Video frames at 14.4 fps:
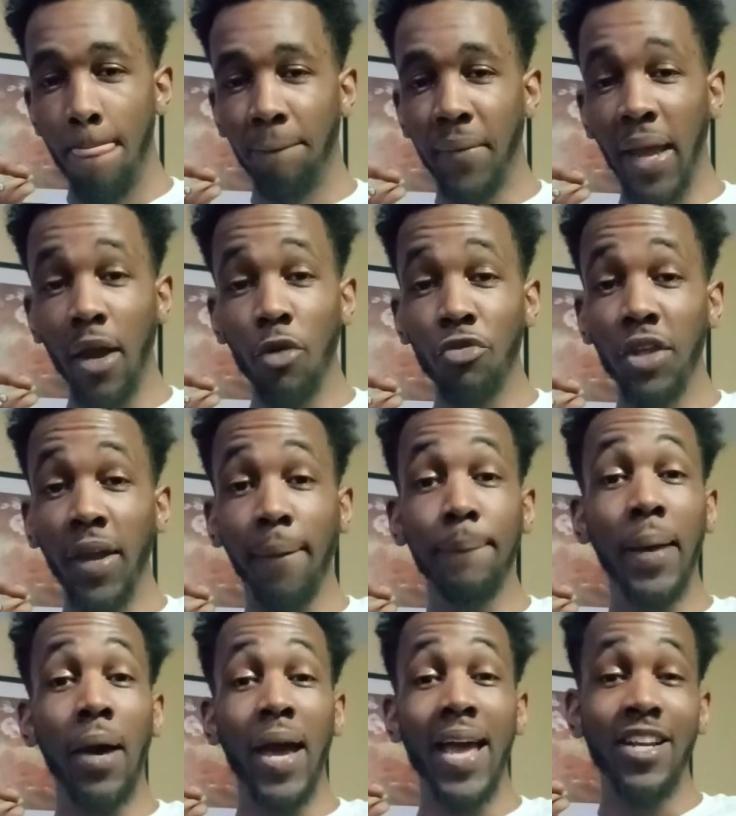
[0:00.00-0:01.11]
They gonna think
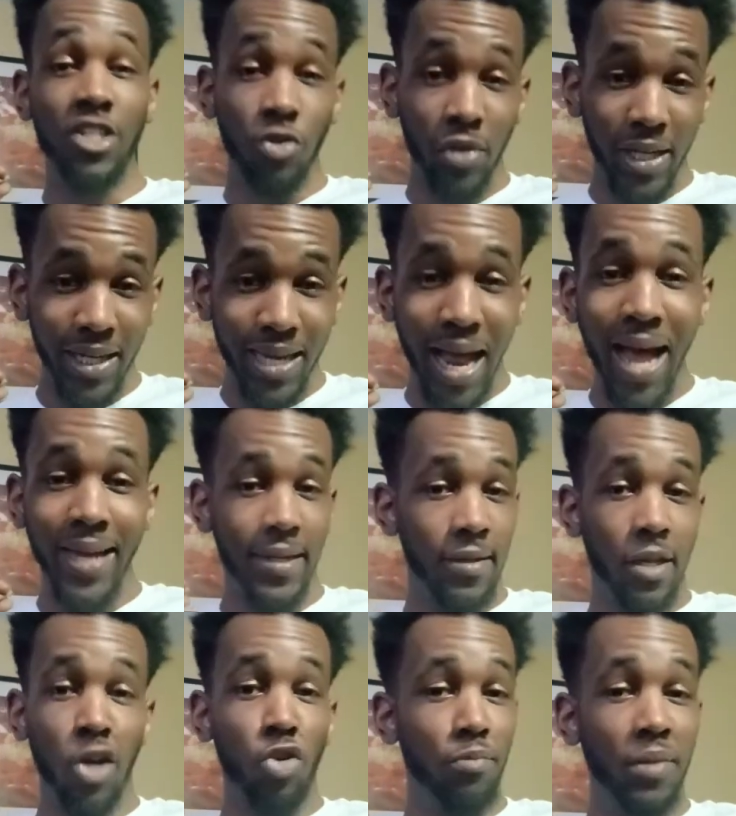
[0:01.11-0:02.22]
about actually dying.
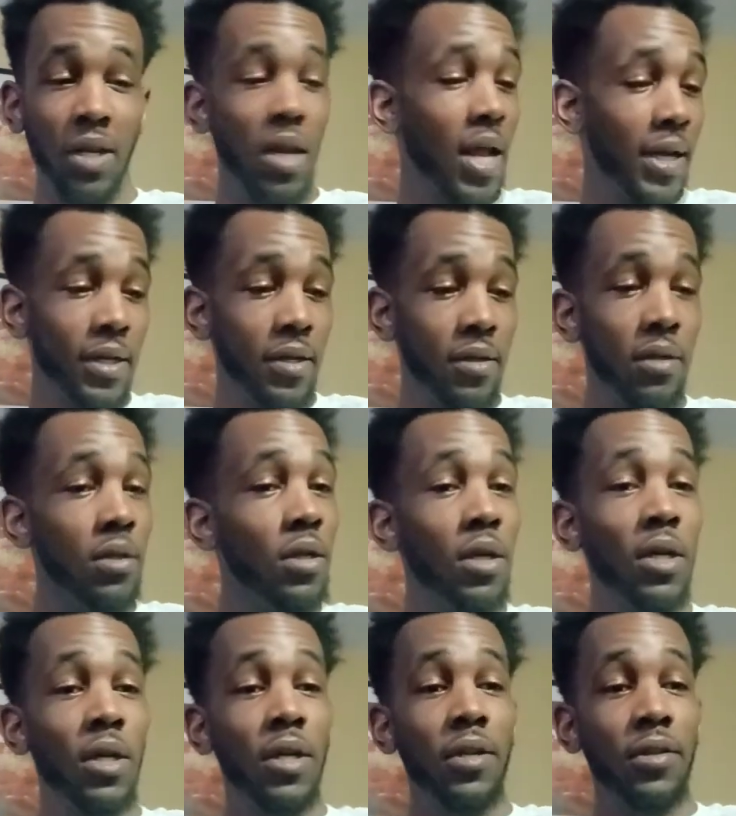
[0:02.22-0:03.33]
They gonna be like, nigga,
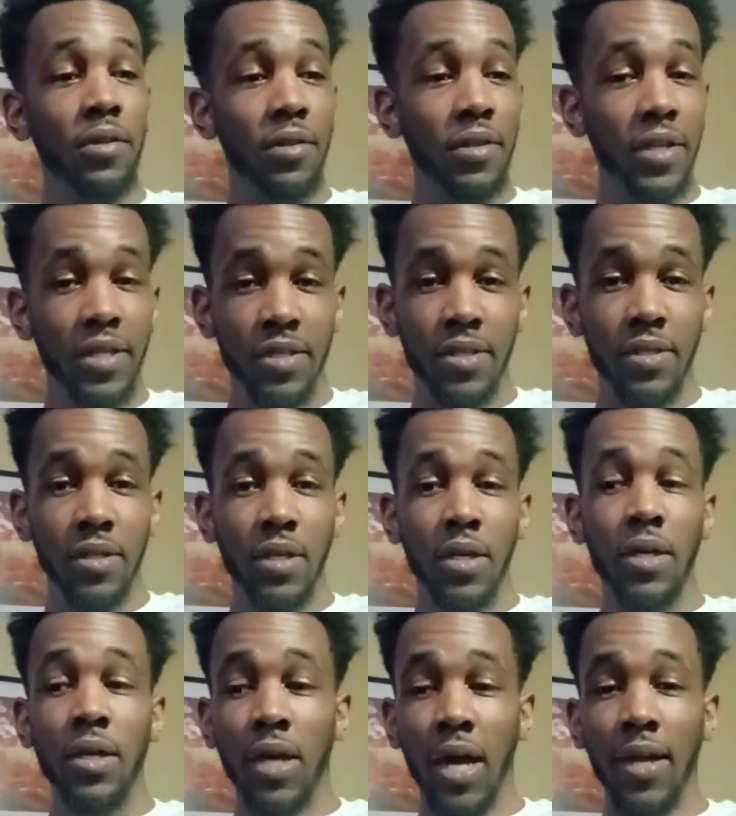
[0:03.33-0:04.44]
this,
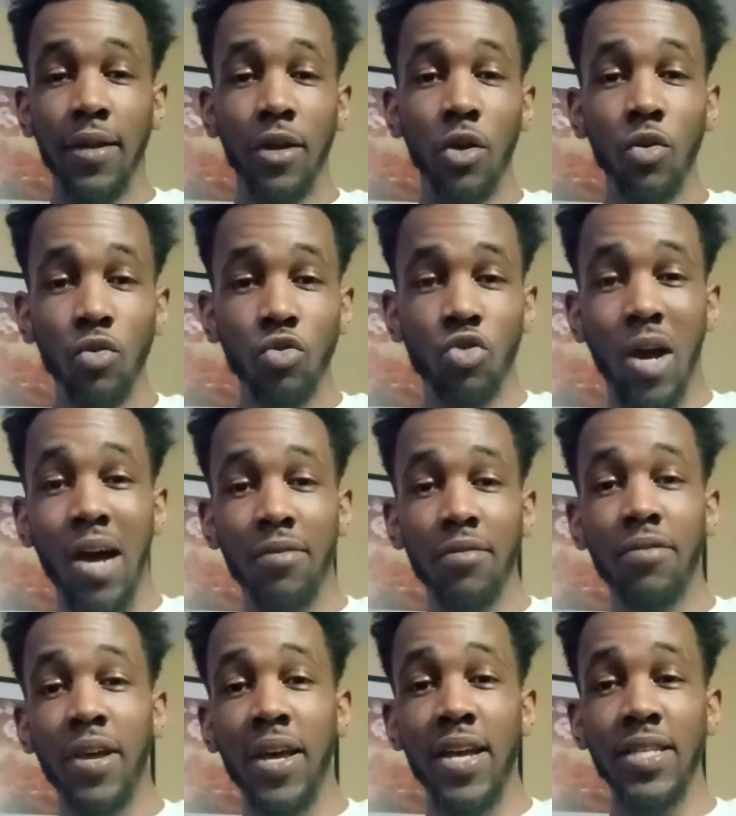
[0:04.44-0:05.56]
I know driving
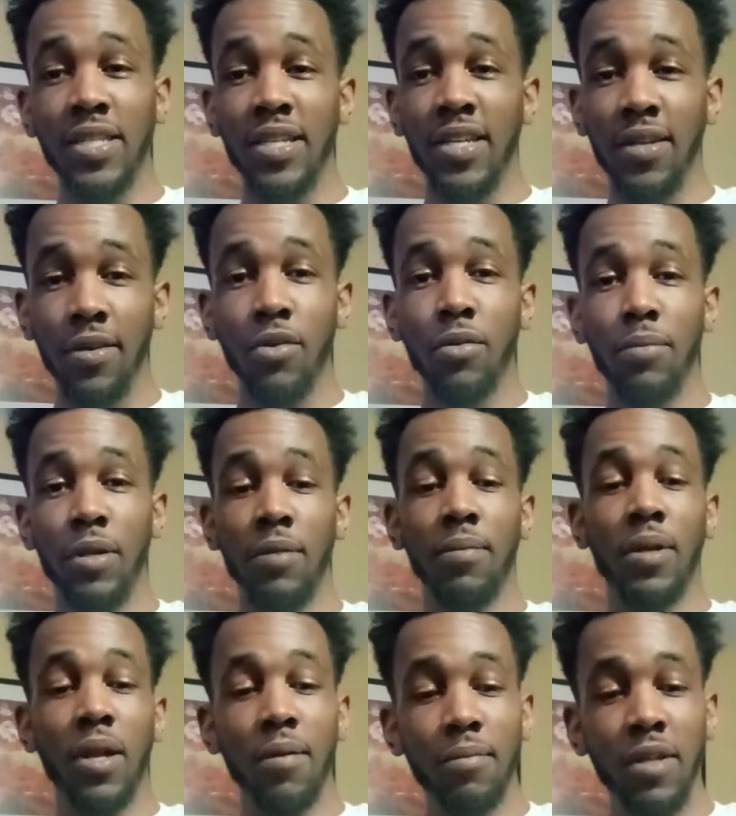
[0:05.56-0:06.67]
fast can kill me,
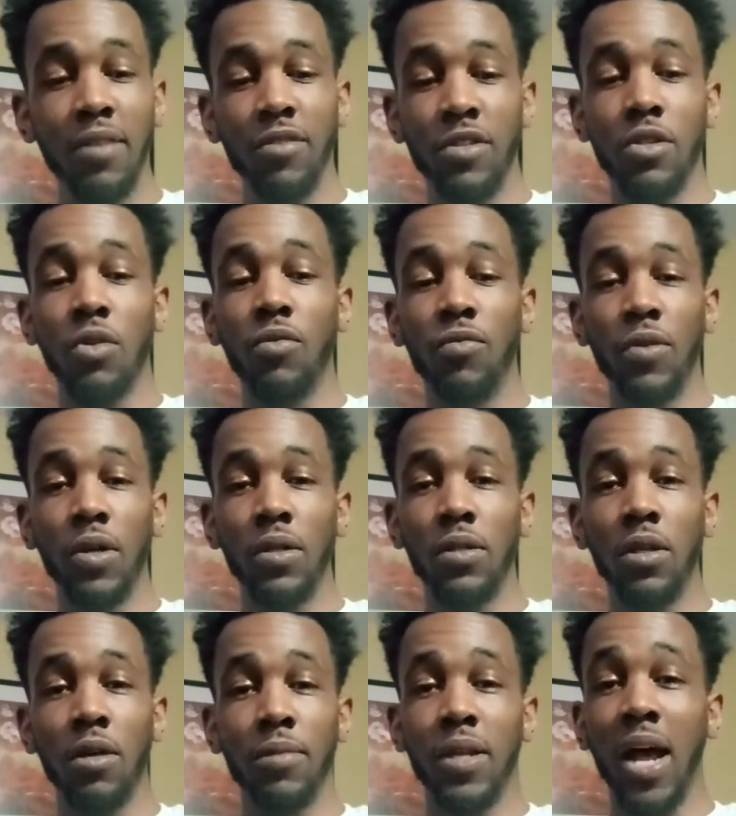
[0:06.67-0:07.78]
but I'm living so fucked
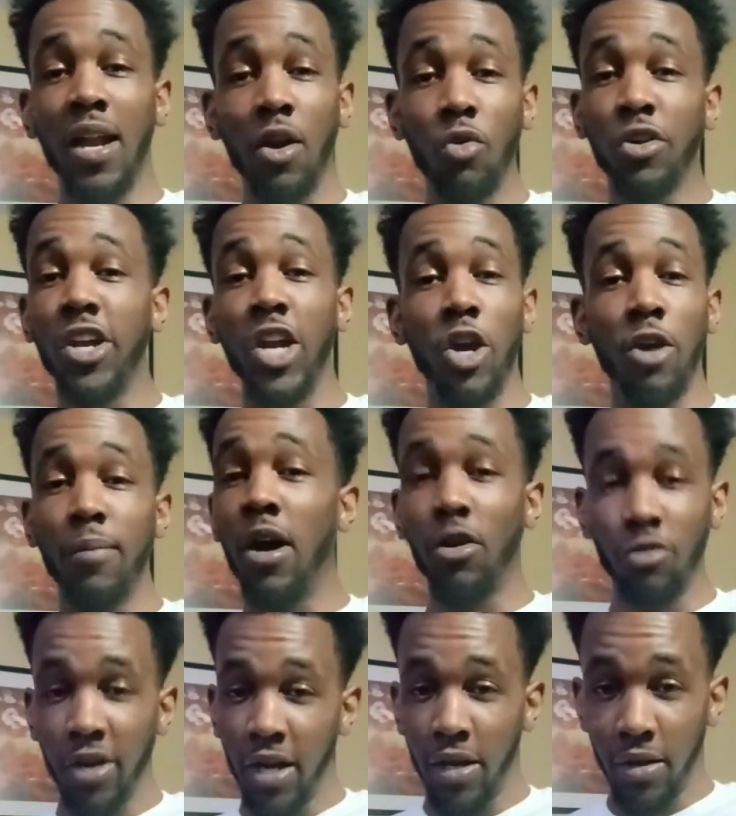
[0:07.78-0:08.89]
up that I don't care about
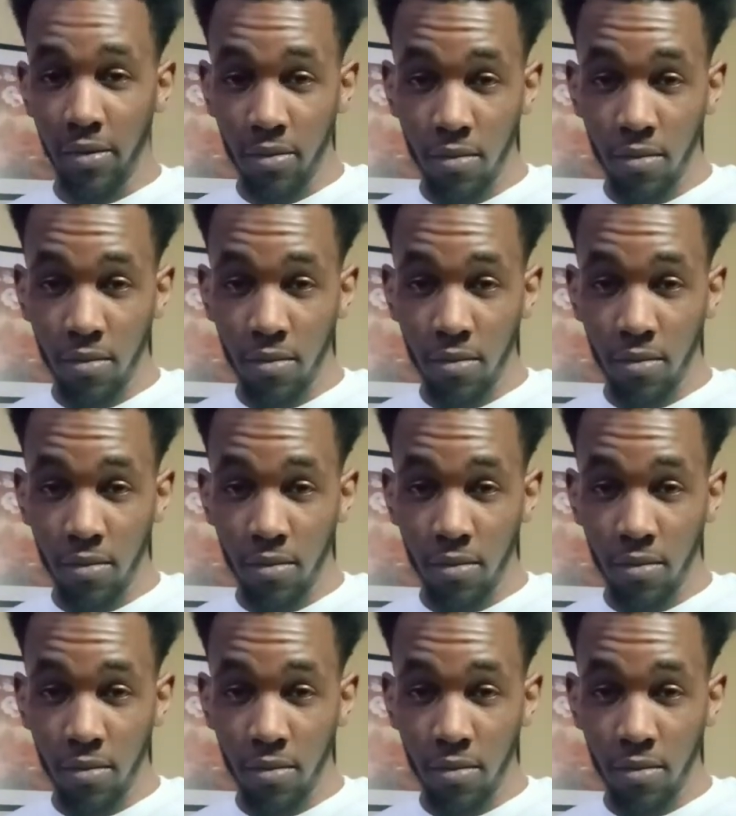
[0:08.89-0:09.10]
wrecking.